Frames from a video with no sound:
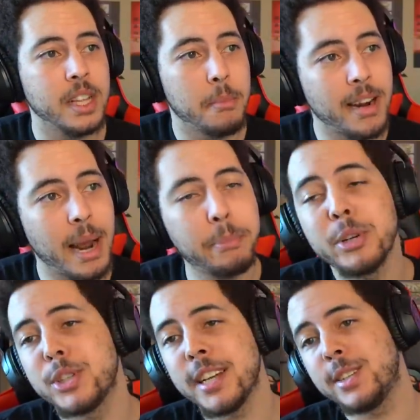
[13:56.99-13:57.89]
But I
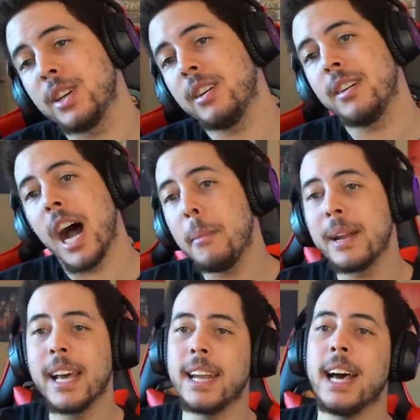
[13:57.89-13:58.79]
appreciate y'all. I'm
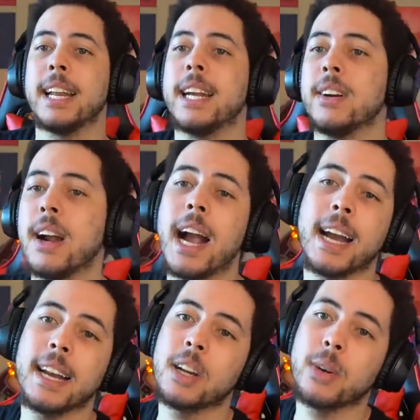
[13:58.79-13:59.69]
gonna head out of here. I
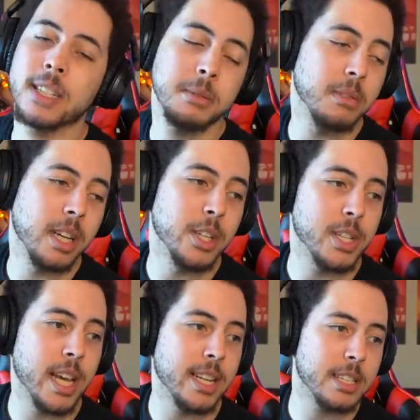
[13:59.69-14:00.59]
gotta go get some lunch
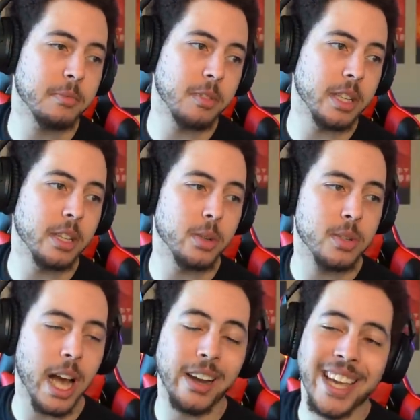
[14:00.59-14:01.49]
and edit some videos.
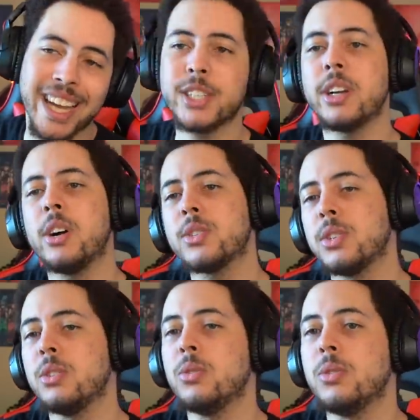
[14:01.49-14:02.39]
I'll catch y'all
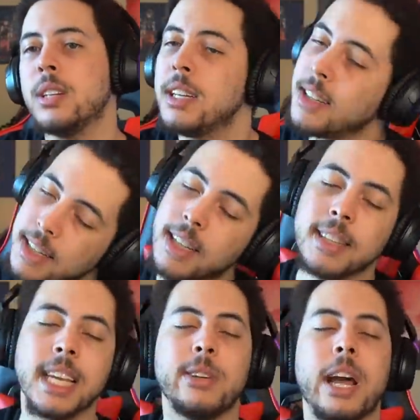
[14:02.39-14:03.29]
soon.
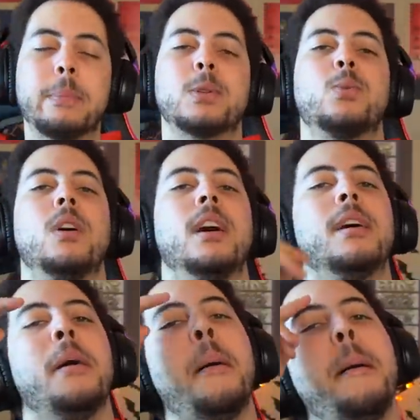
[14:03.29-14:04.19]
Thank you, Dapper
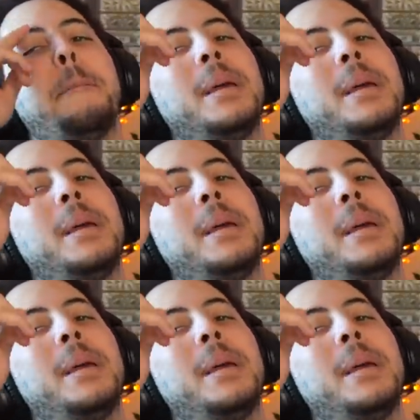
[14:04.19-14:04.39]
Squad.